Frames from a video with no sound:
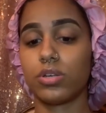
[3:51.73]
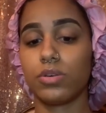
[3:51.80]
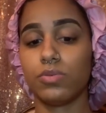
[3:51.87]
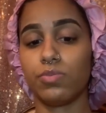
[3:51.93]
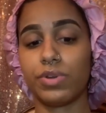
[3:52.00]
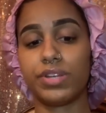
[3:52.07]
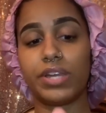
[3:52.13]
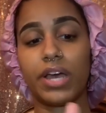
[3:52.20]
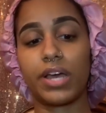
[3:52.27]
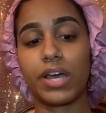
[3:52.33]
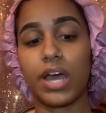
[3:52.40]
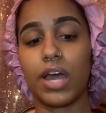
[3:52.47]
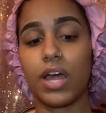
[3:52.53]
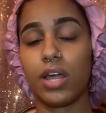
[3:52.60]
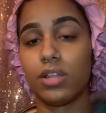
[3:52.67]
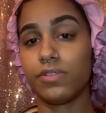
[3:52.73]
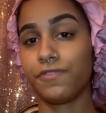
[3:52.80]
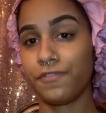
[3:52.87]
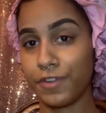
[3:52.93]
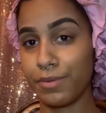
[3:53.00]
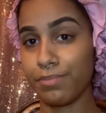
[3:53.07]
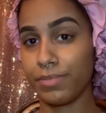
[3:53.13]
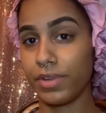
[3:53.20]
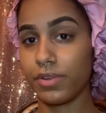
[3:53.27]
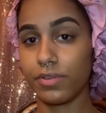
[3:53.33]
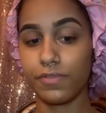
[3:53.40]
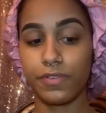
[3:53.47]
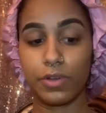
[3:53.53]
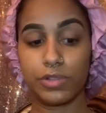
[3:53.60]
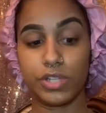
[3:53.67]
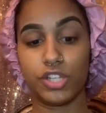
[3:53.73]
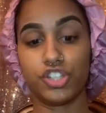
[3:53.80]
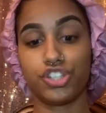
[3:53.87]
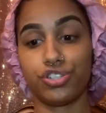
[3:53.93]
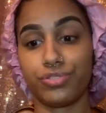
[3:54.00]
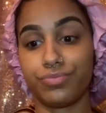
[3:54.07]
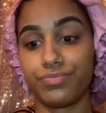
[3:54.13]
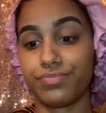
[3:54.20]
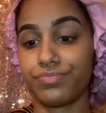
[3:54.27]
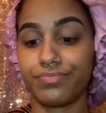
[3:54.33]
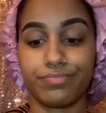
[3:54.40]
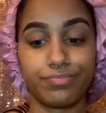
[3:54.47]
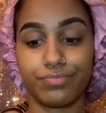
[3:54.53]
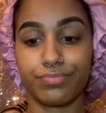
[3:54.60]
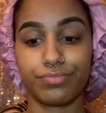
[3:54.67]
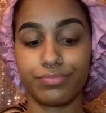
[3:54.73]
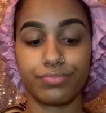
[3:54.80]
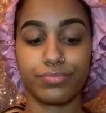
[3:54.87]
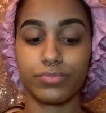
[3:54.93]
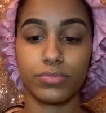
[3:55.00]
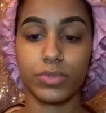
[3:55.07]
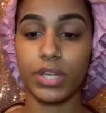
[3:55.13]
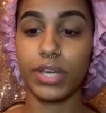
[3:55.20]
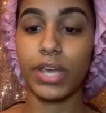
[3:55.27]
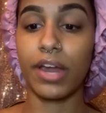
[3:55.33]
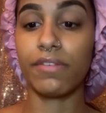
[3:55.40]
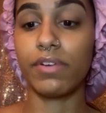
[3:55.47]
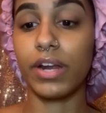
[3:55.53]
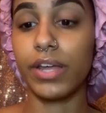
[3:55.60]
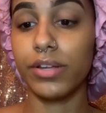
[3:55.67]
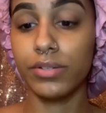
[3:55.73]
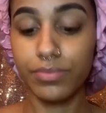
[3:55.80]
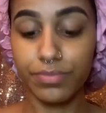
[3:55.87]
When y'all got Fit Me foundation. Can't relate.